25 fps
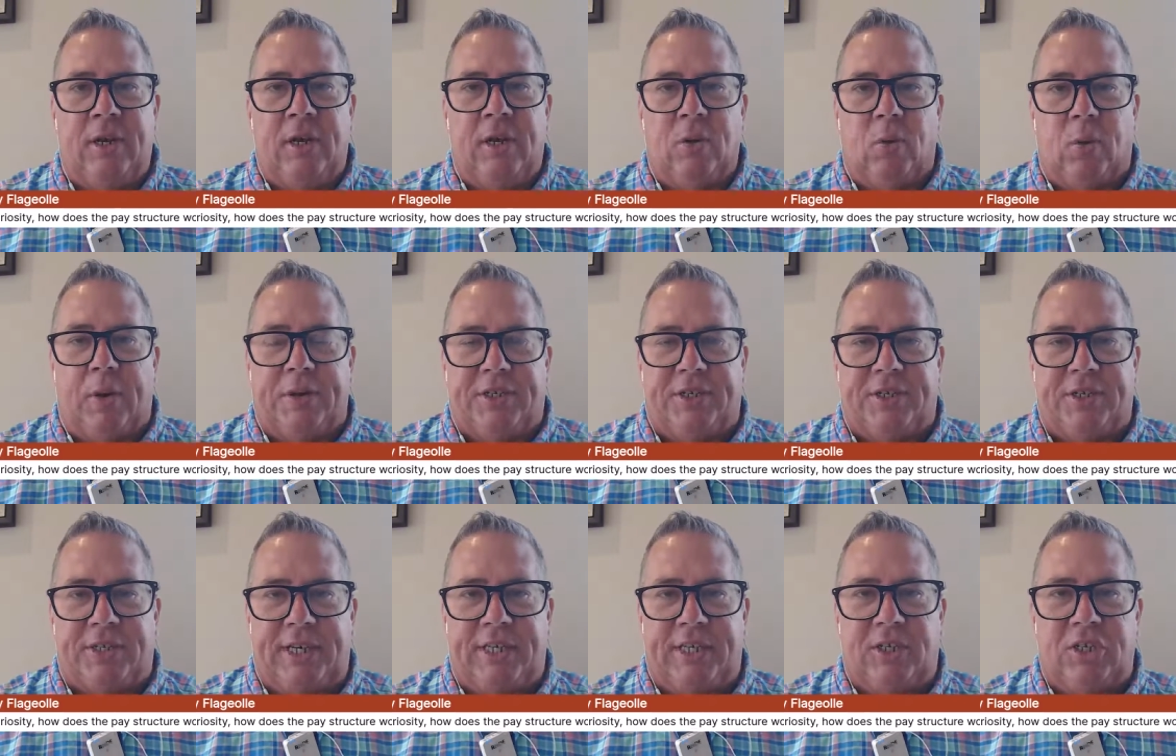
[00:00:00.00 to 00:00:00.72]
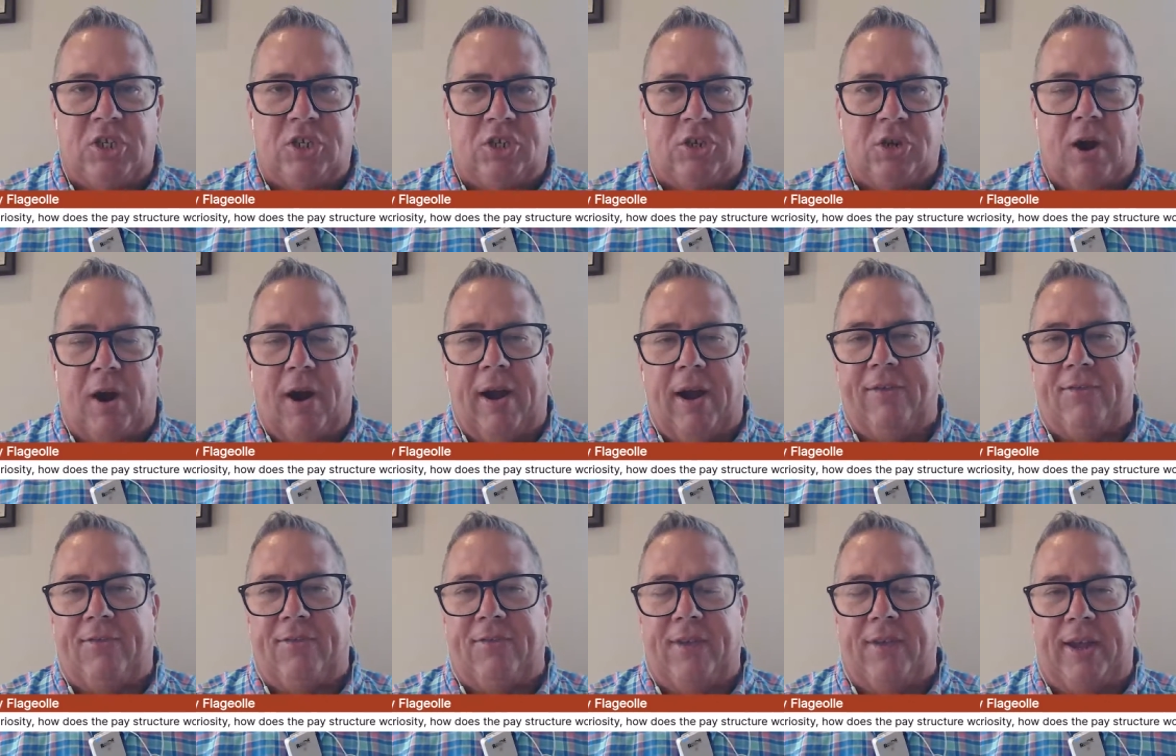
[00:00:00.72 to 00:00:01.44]
Once the season
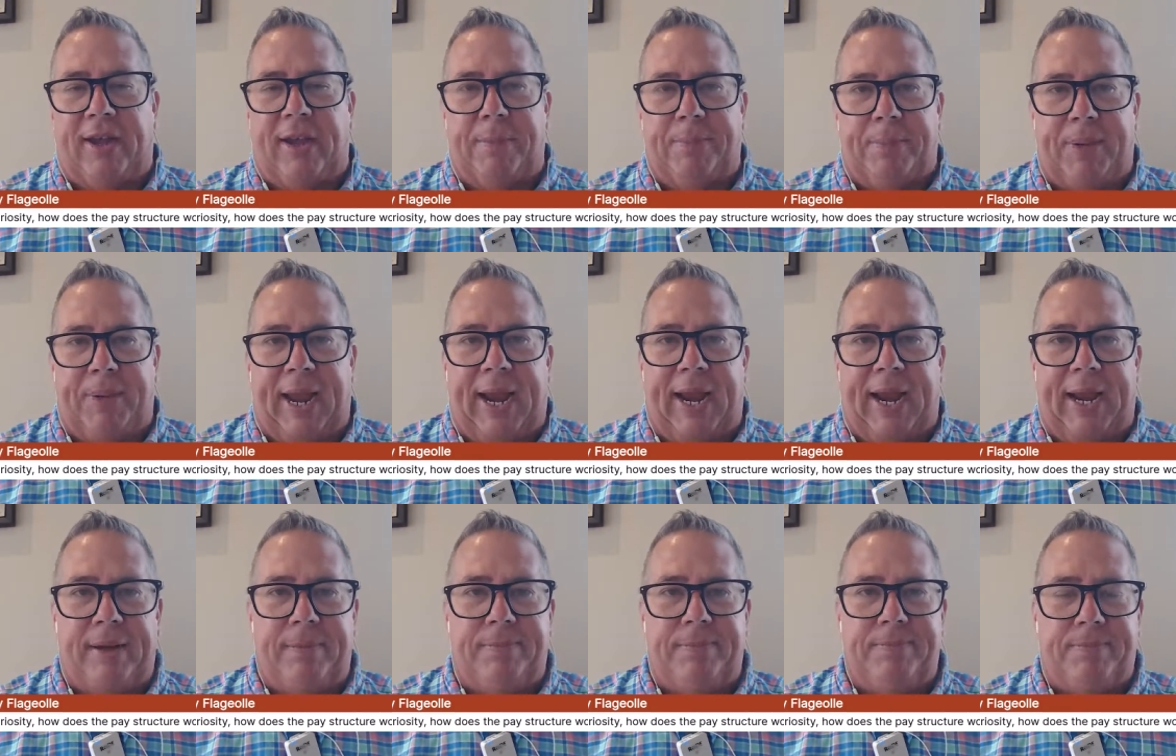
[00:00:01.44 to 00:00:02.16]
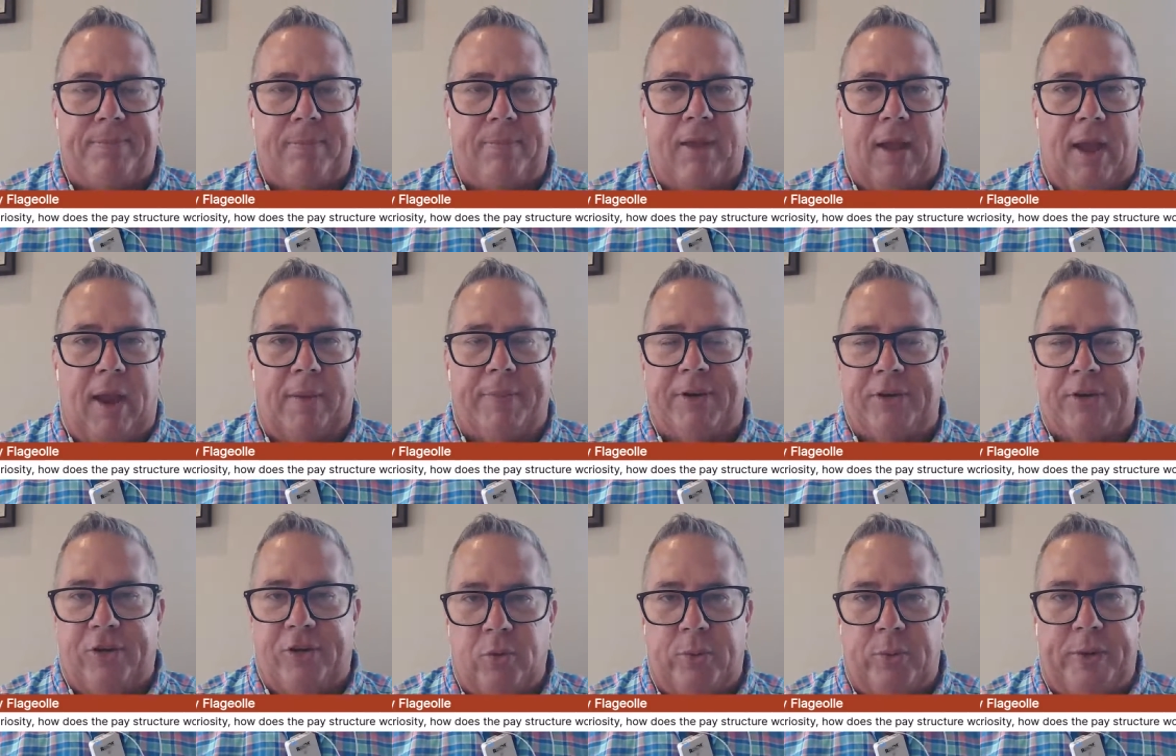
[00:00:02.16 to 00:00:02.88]
starts, they get paid every
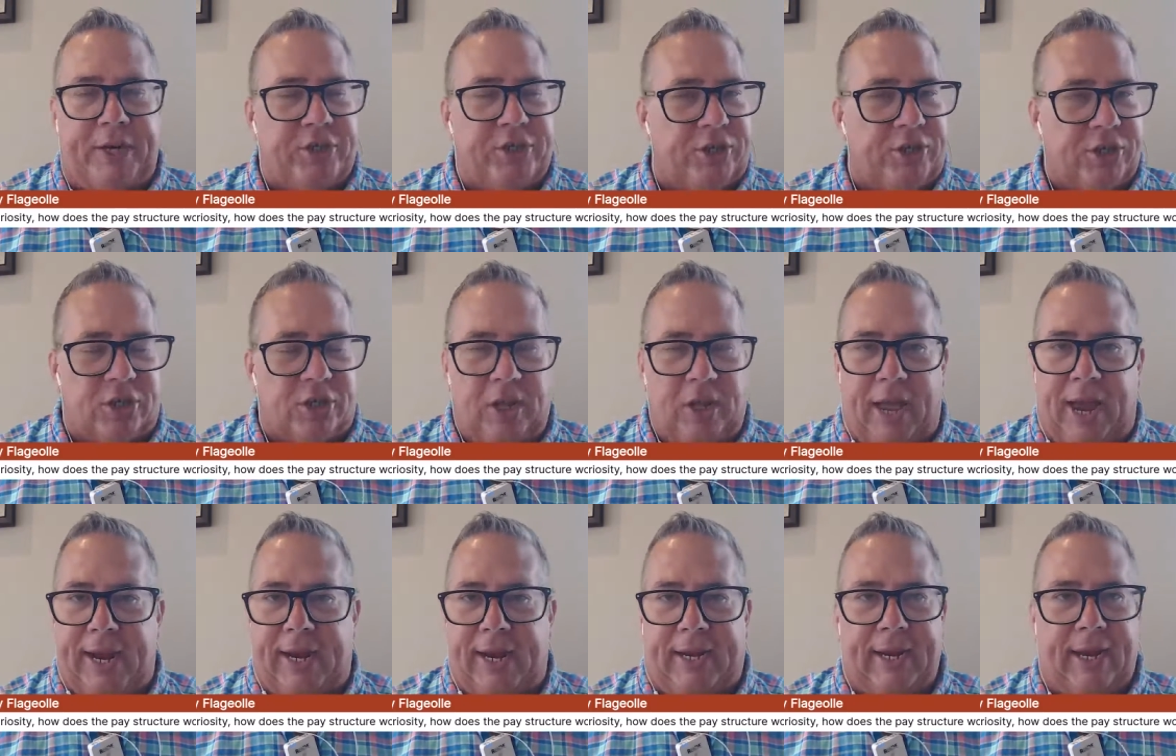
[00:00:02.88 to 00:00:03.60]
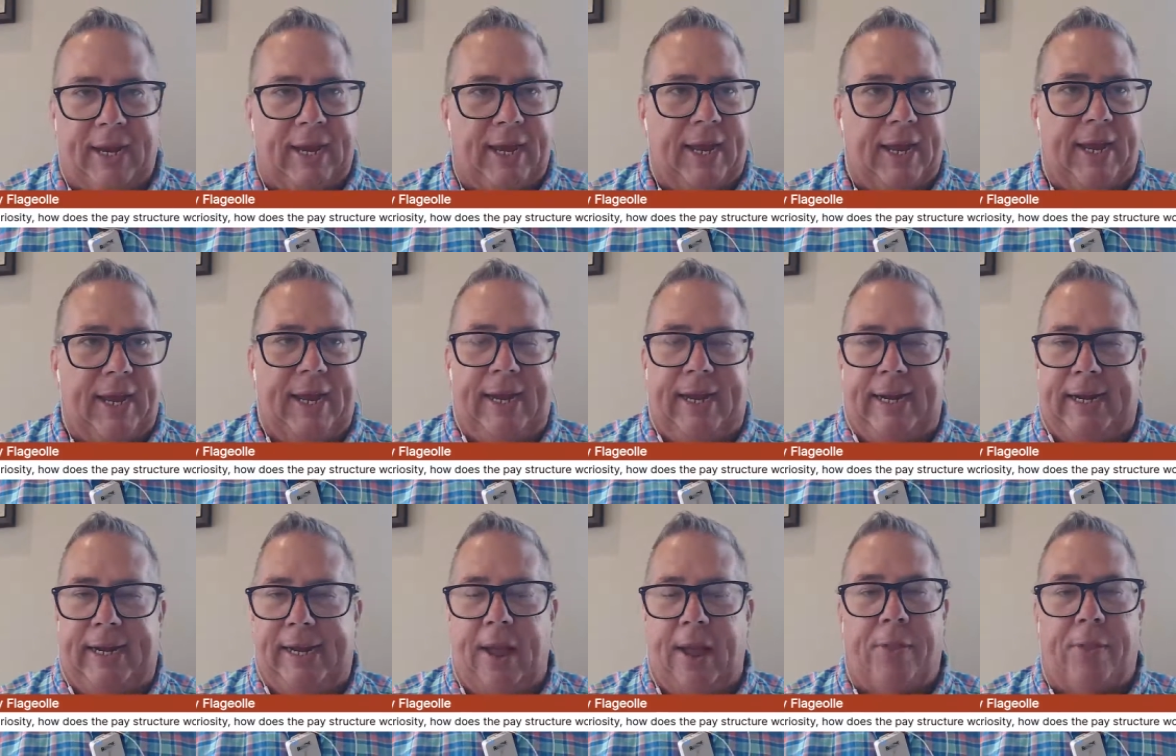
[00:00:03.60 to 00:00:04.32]
2 weeks, just like
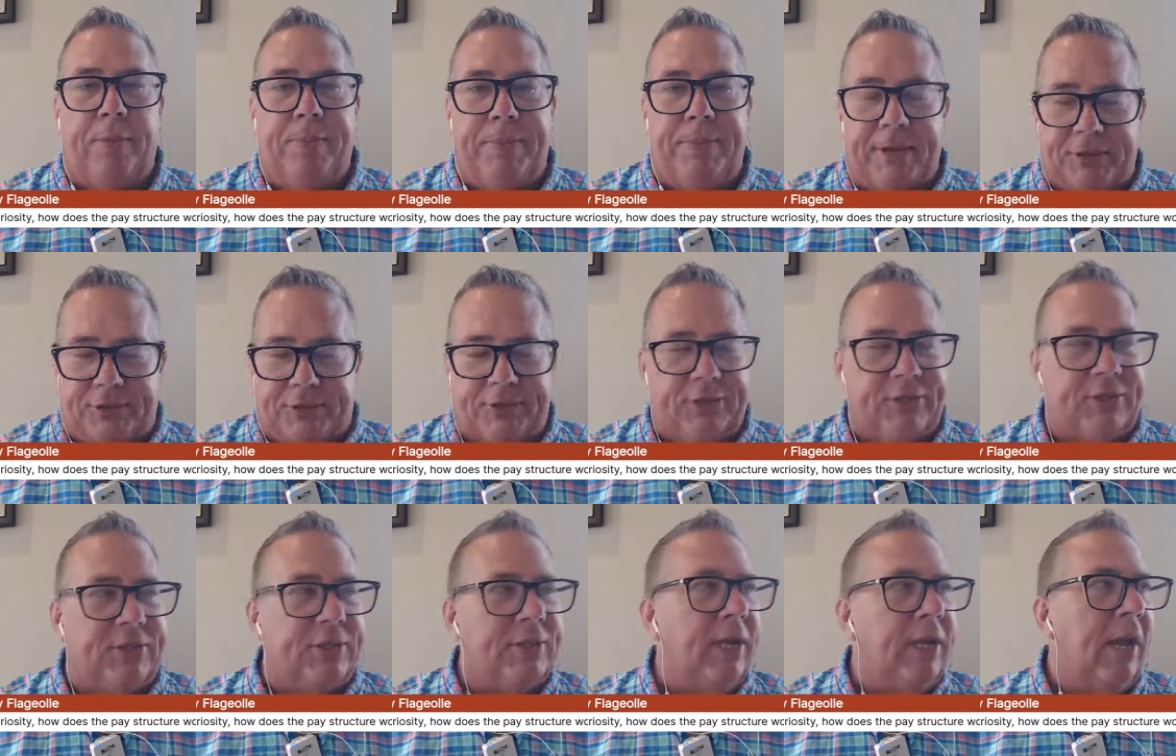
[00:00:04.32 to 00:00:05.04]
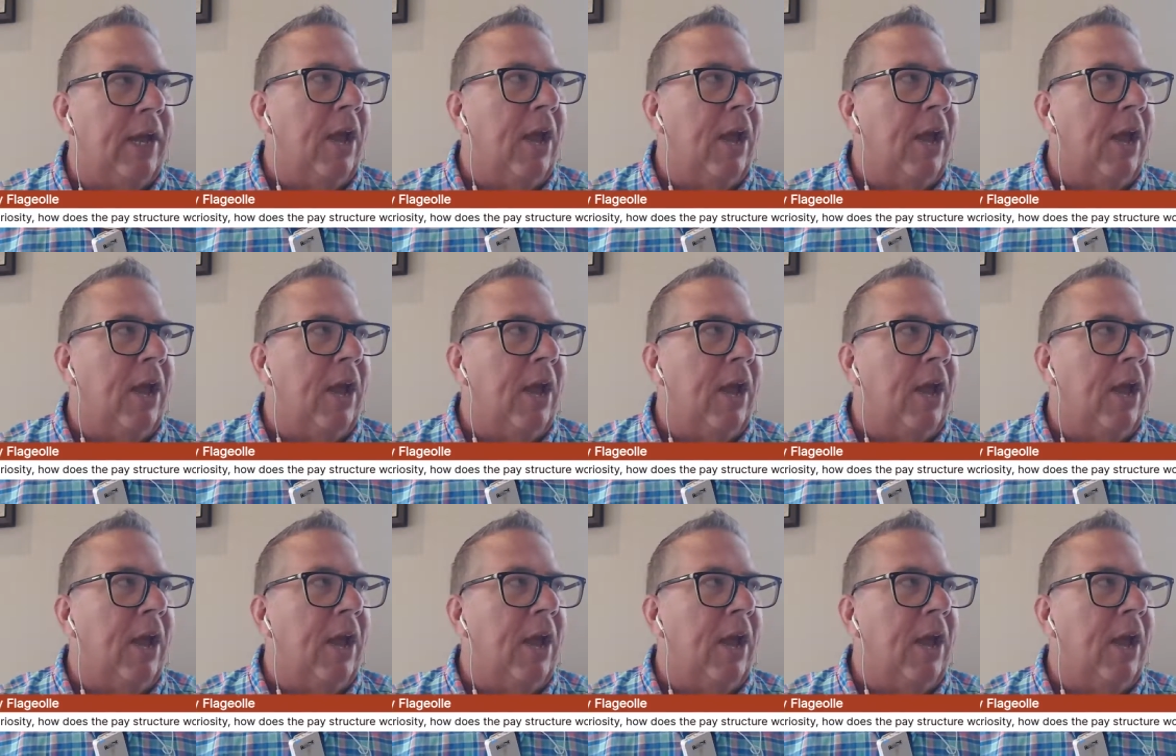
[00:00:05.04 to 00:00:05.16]
any other business.